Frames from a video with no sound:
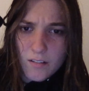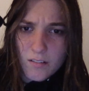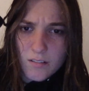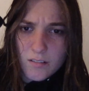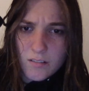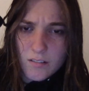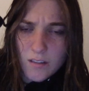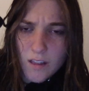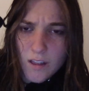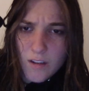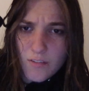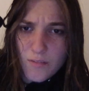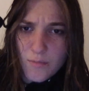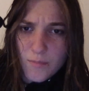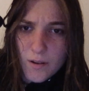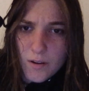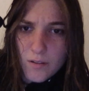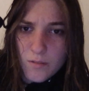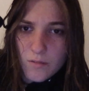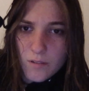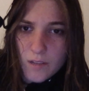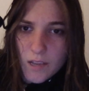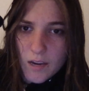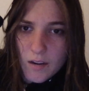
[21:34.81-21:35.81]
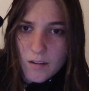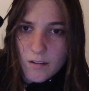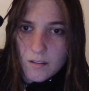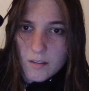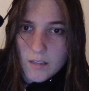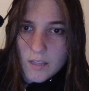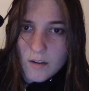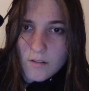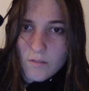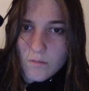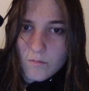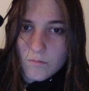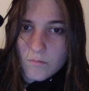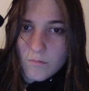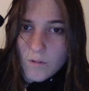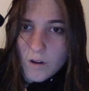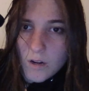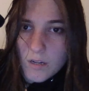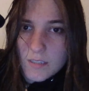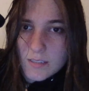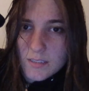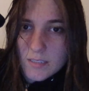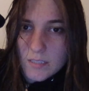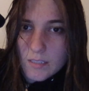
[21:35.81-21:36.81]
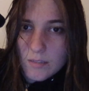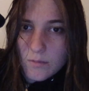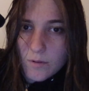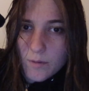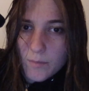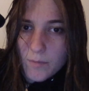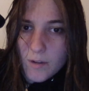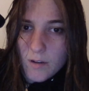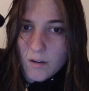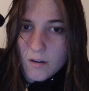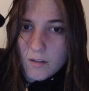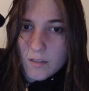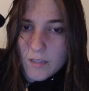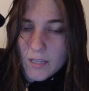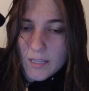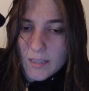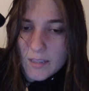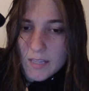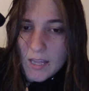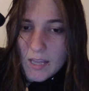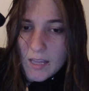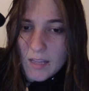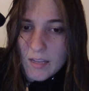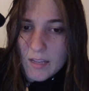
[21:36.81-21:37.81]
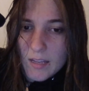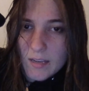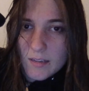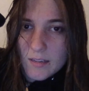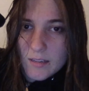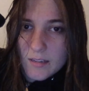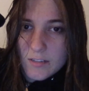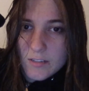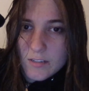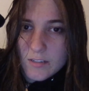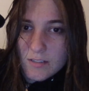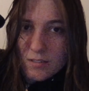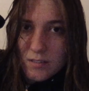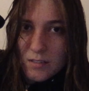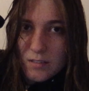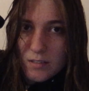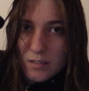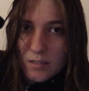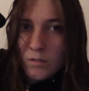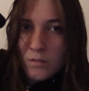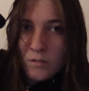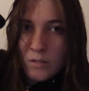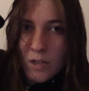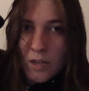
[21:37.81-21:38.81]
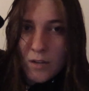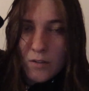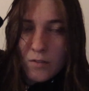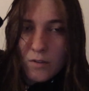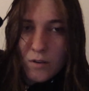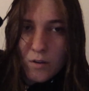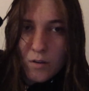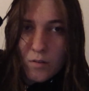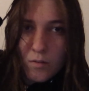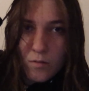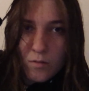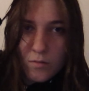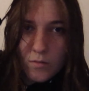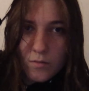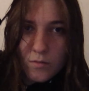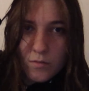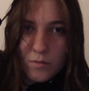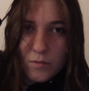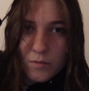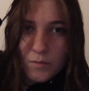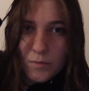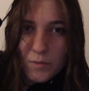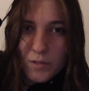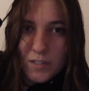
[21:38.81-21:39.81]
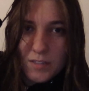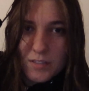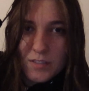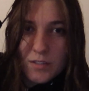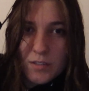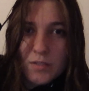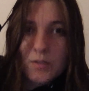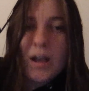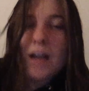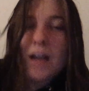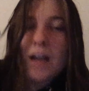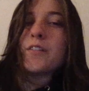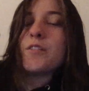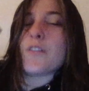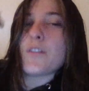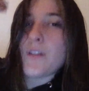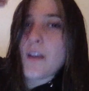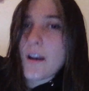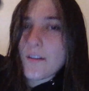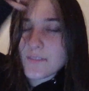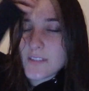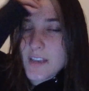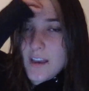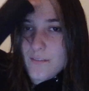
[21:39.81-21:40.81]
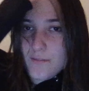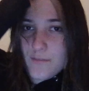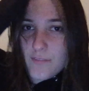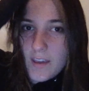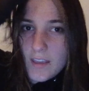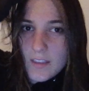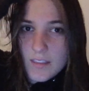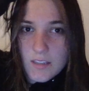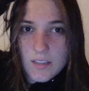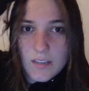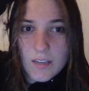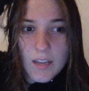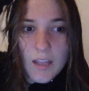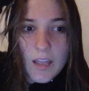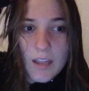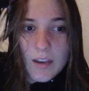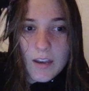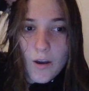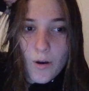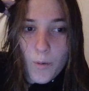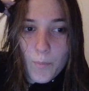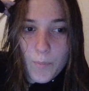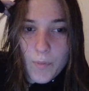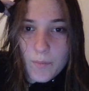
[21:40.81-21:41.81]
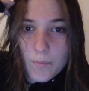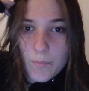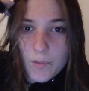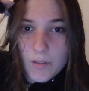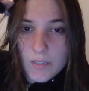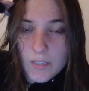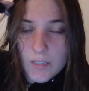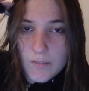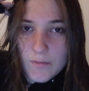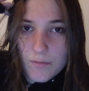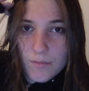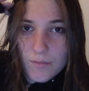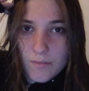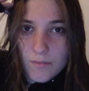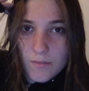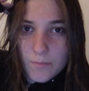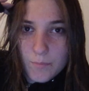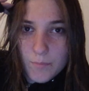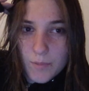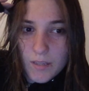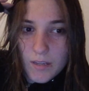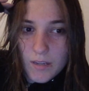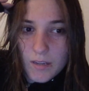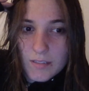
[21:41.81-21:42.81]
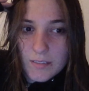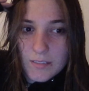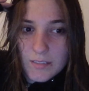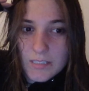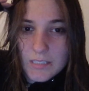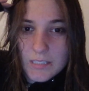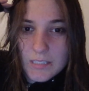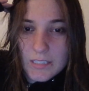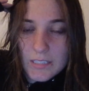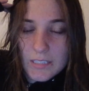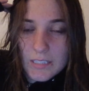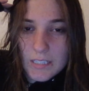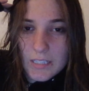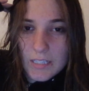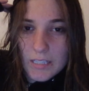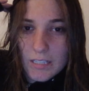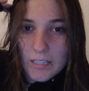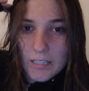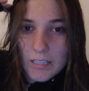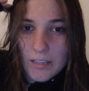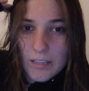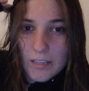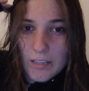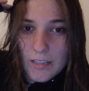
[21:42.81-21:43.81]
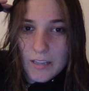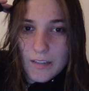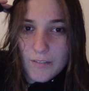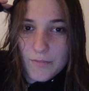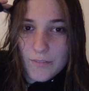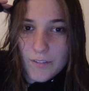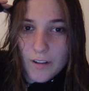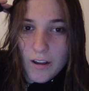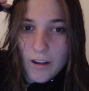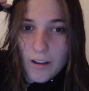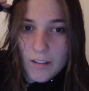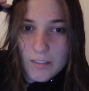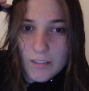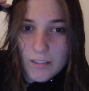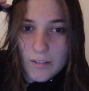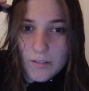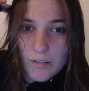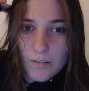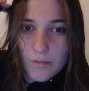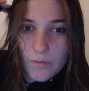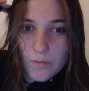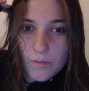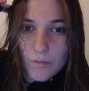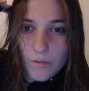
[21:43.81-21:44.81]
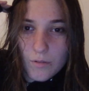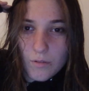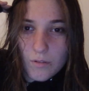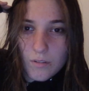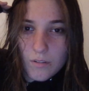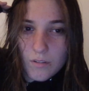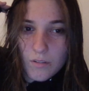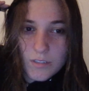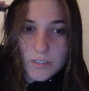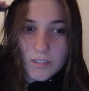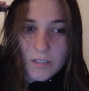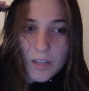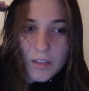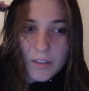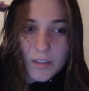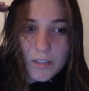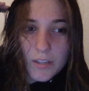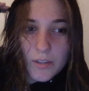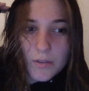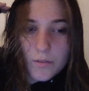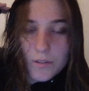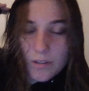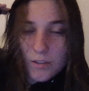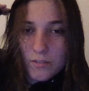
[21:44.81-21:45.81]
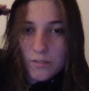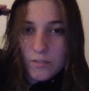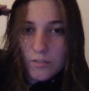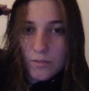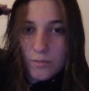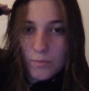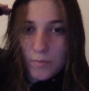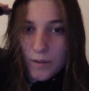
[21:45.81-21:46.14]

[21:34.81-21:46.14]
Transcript: There's a lot of men who care, and they don't want to see women hurt like that. And it just, I don't know, because I don't know, you have to have faith and hope and believe, because if not, then there's nothing you can do.